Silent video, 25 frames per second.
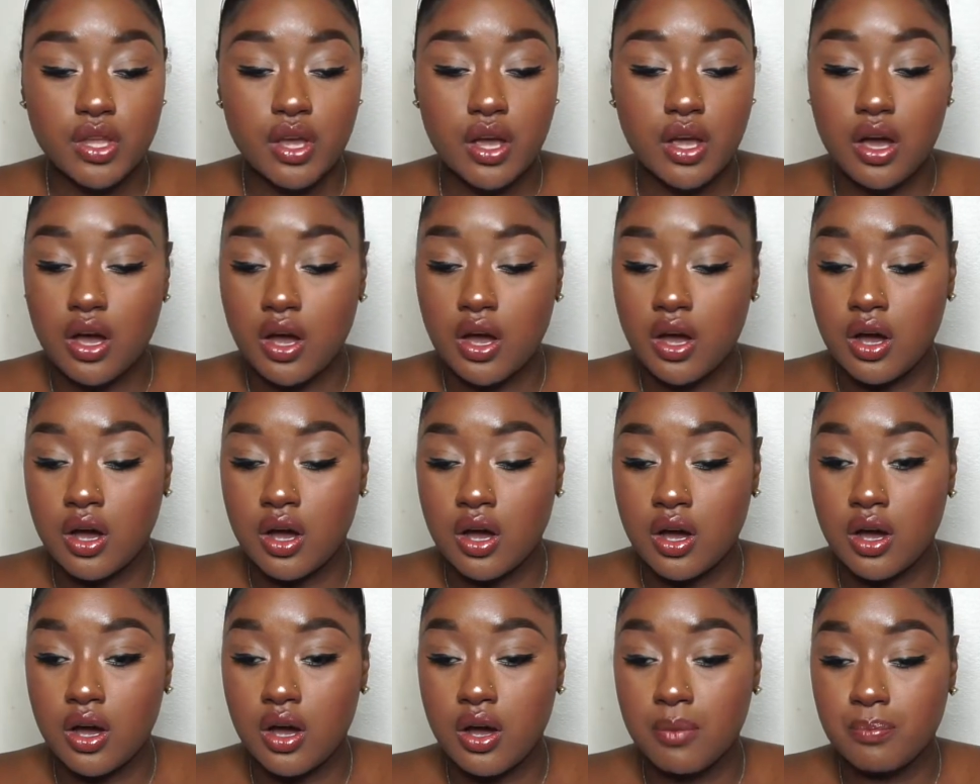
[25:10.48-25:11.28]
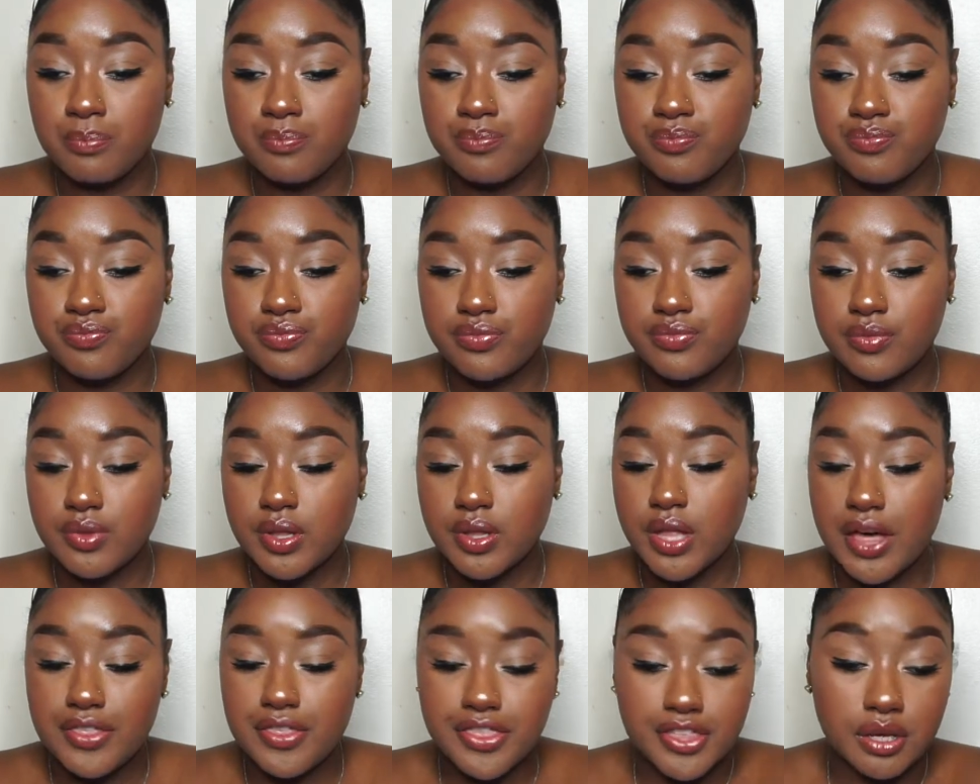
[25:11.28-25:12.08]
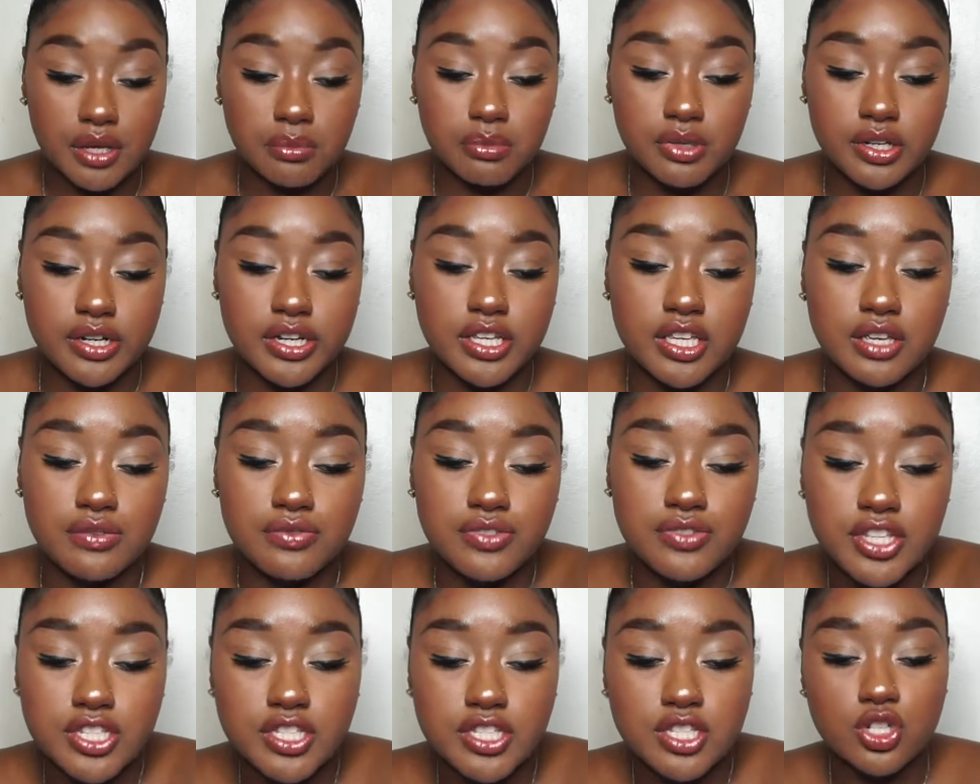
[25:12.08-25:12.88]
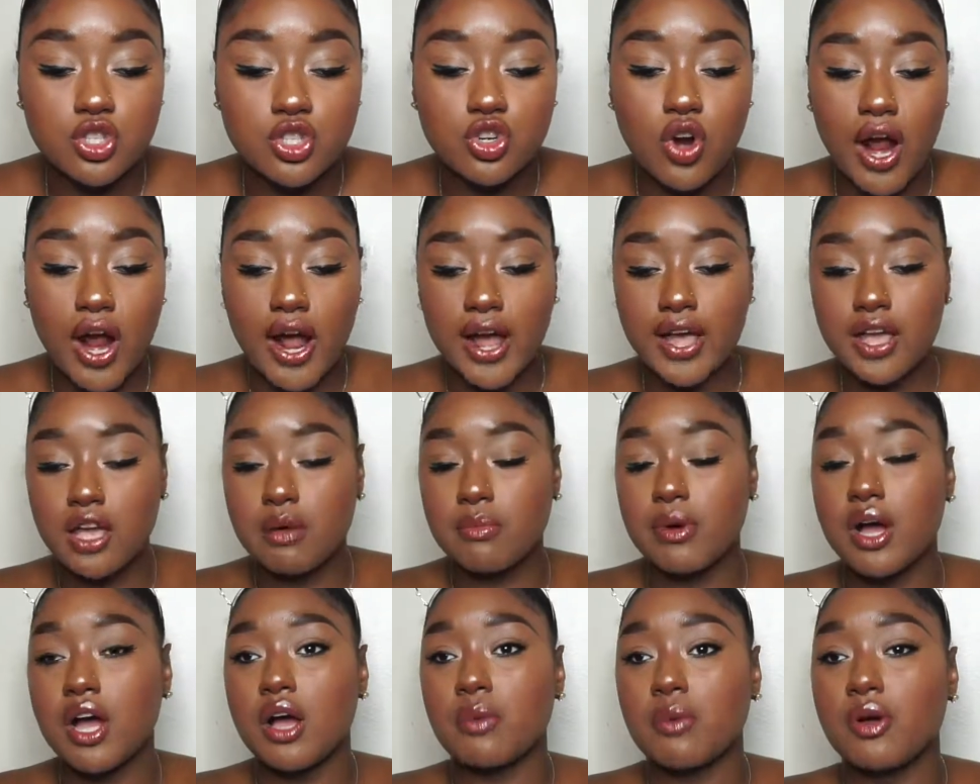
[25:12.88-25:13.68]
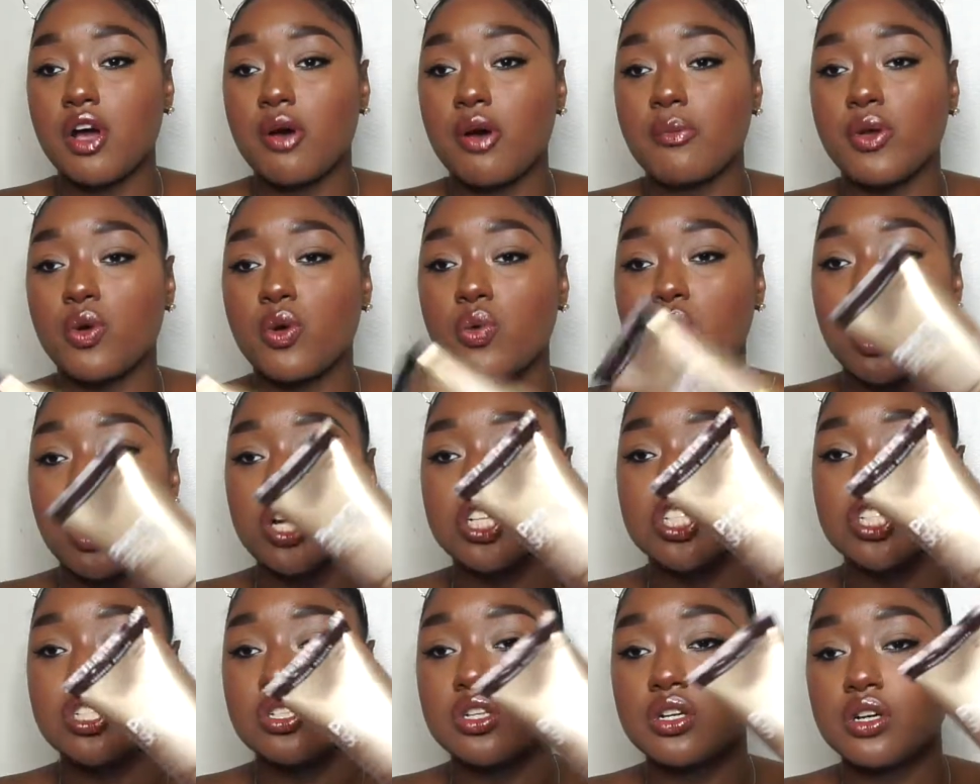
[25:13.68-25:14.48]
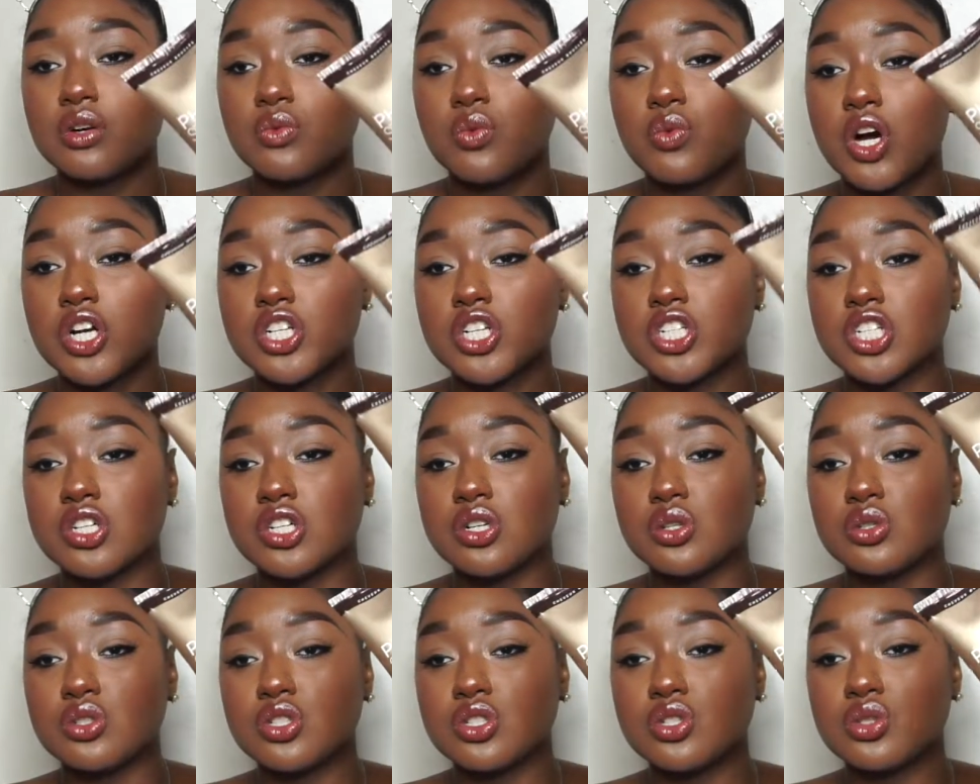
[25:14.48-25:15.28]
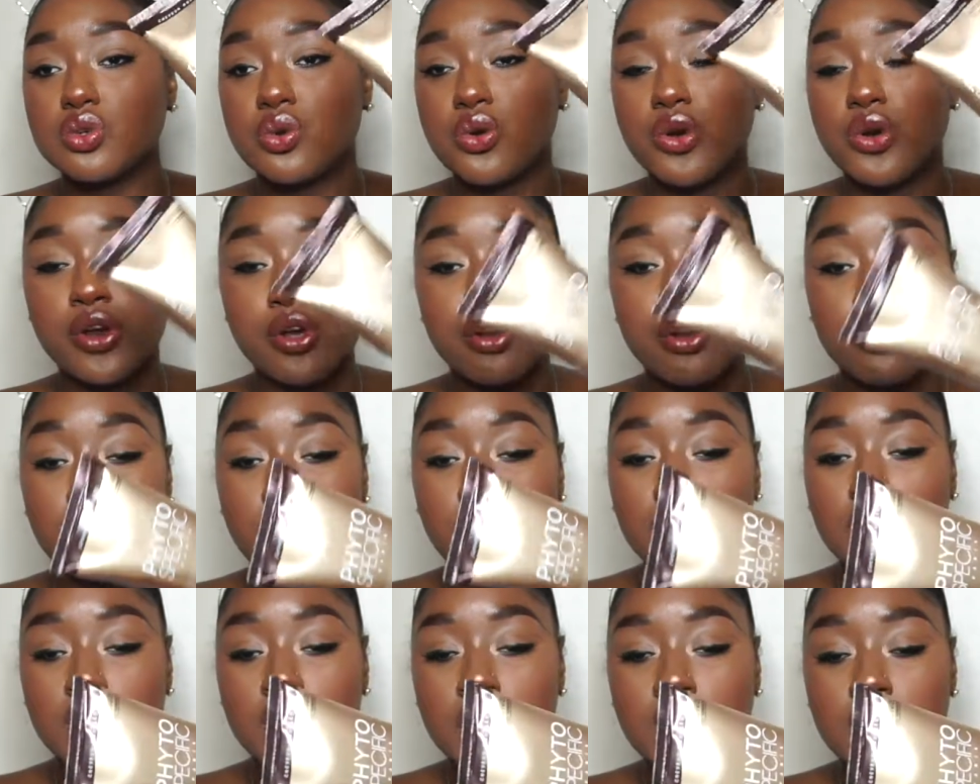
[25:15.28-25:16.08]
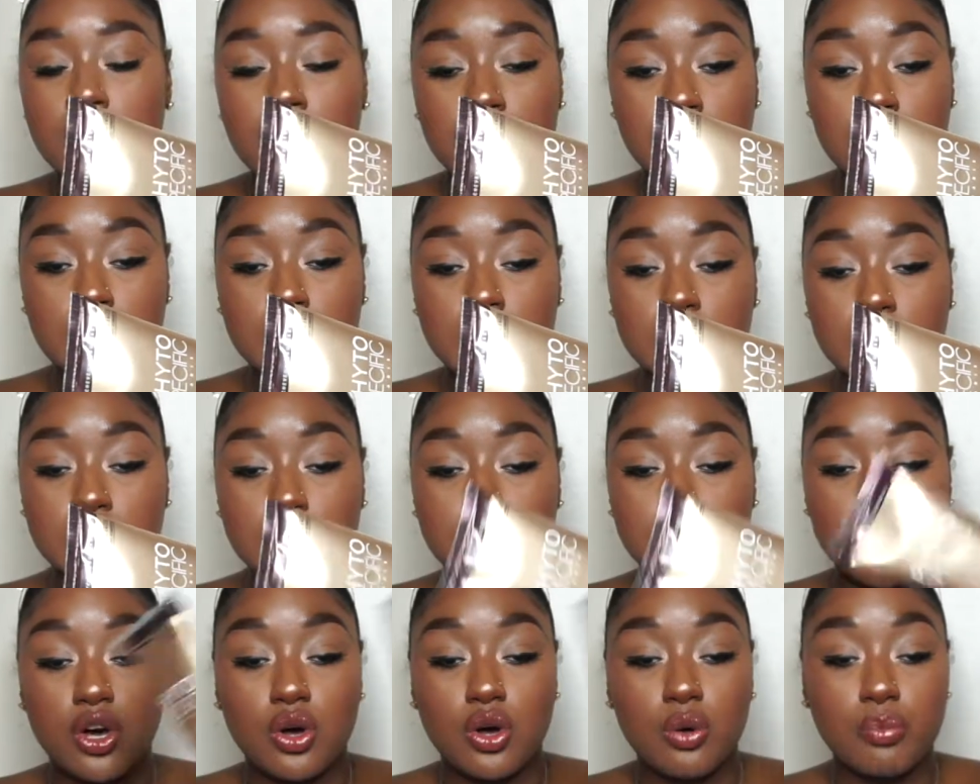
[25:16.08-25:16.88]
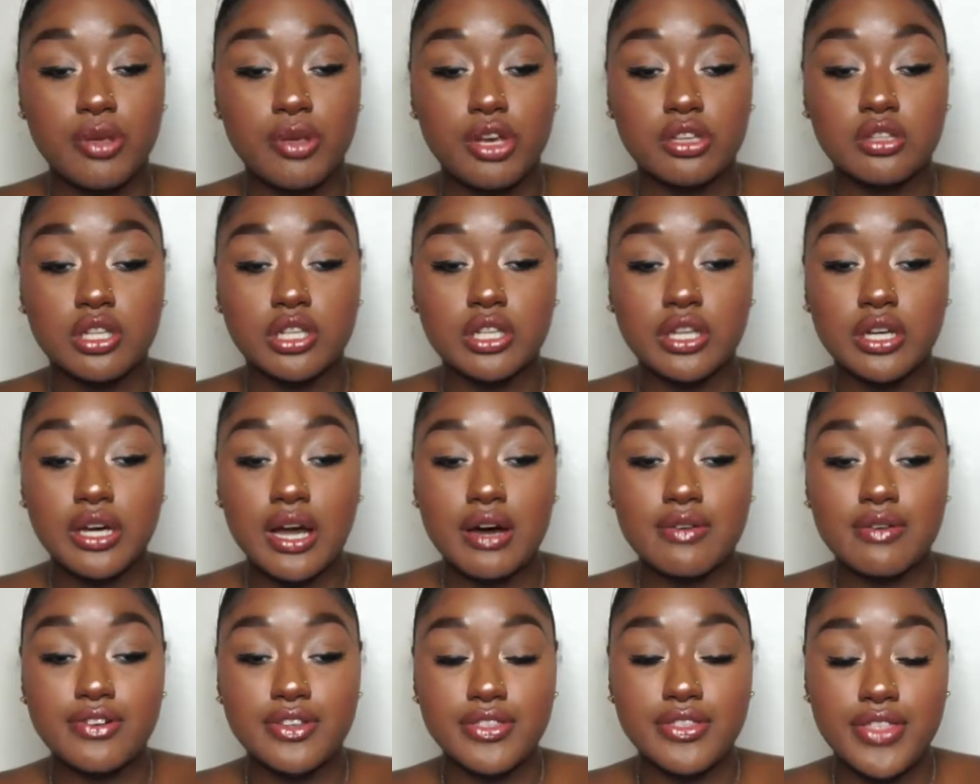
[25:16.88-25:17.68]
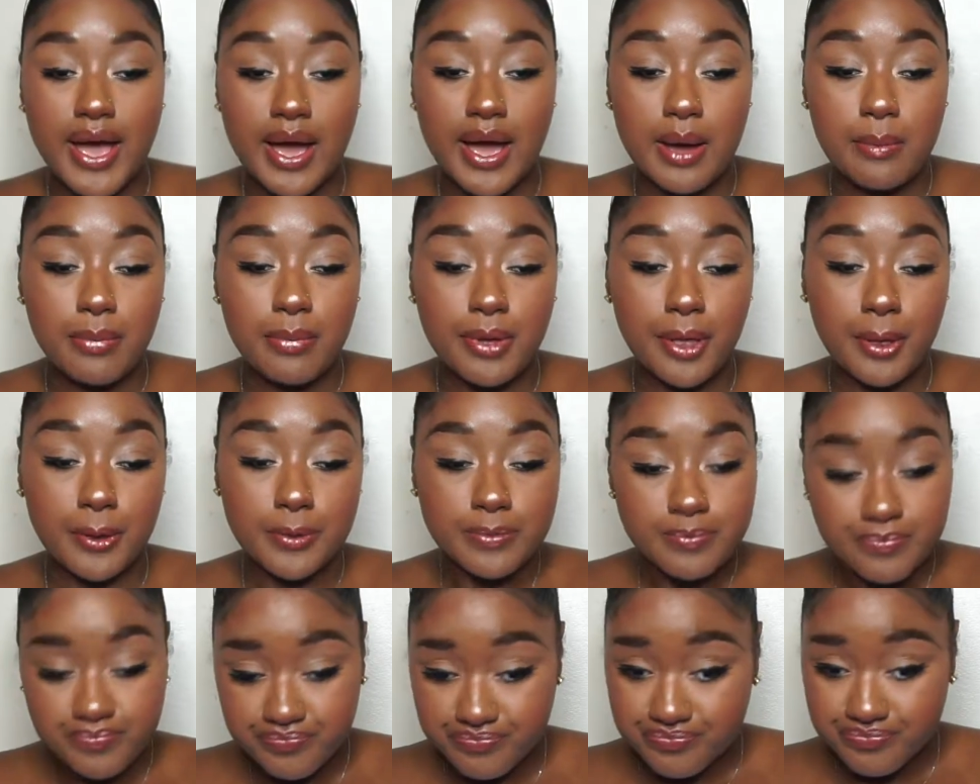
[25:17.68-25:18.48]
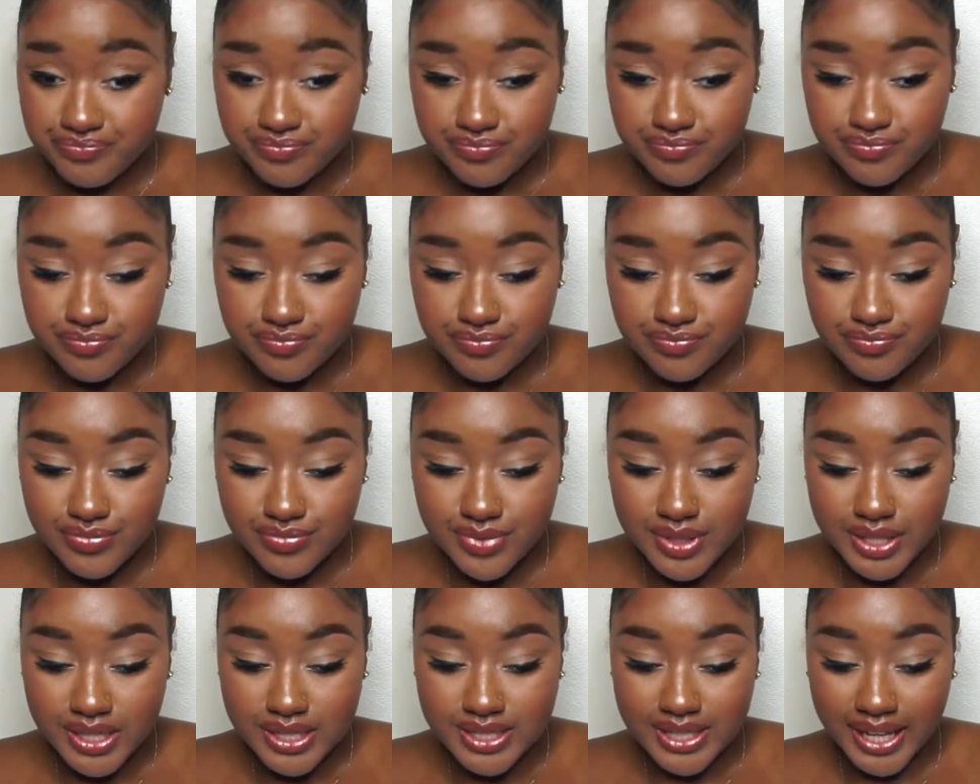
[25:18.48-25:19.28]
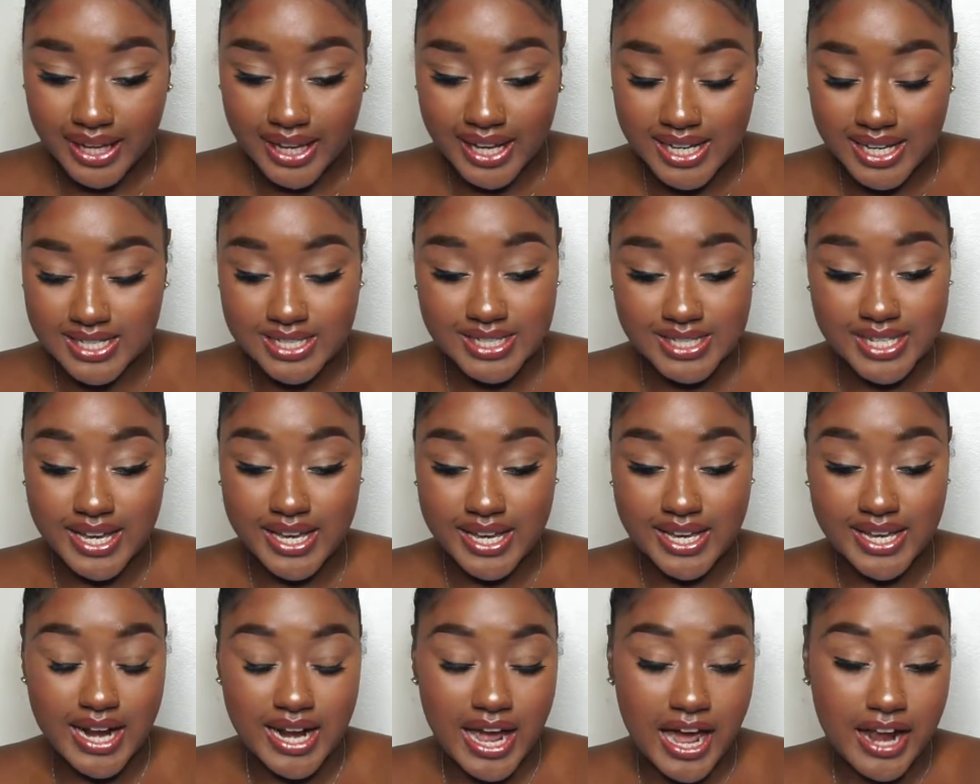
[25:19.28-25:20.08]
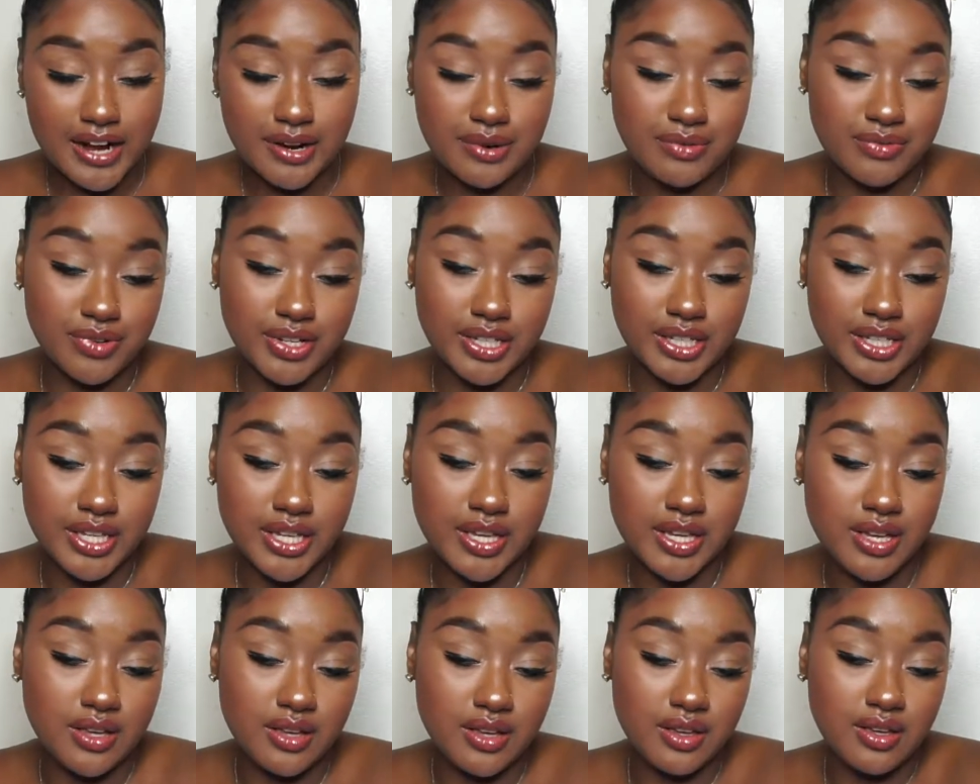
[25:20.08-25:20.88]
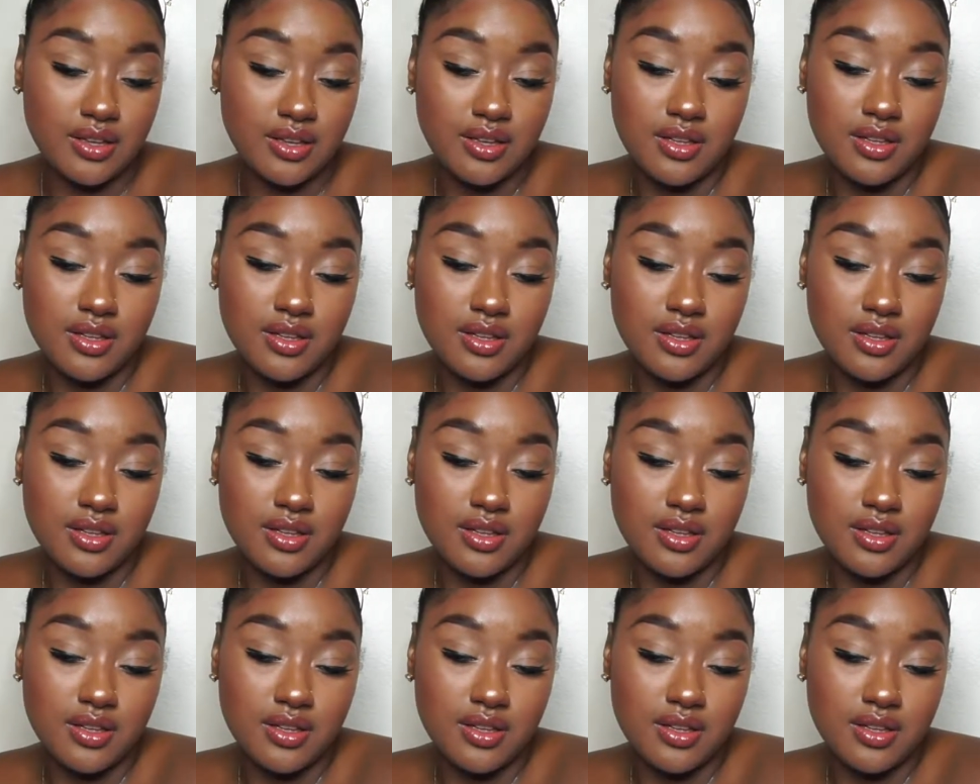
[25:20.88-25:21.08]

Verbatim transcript: Um, I think I'm gonna give this a try in my upcoming wash, wash and go tutorial. So be on the lookout for that. But like I said, I don't really,